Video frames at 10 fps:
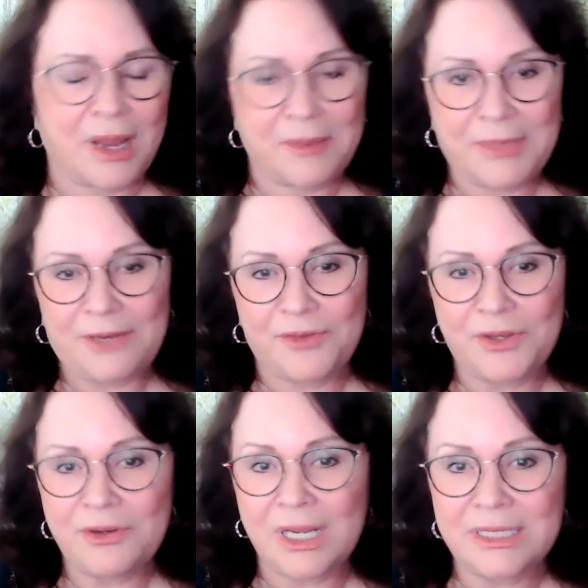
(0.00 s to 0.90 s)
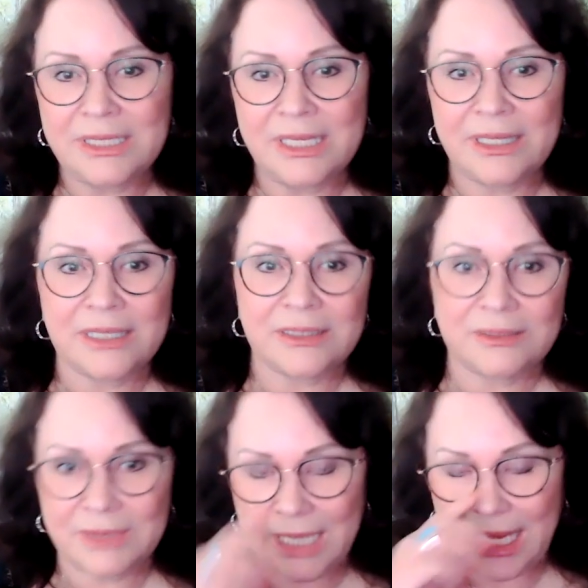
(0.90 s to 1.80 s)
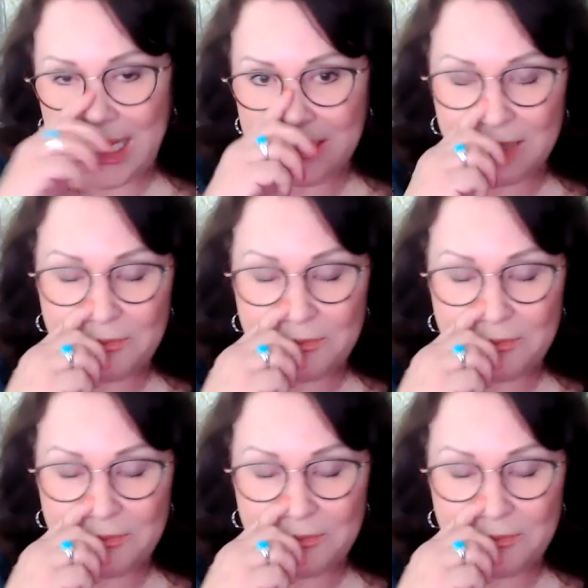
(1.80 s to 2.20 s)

I mean, if you guys think that's the case,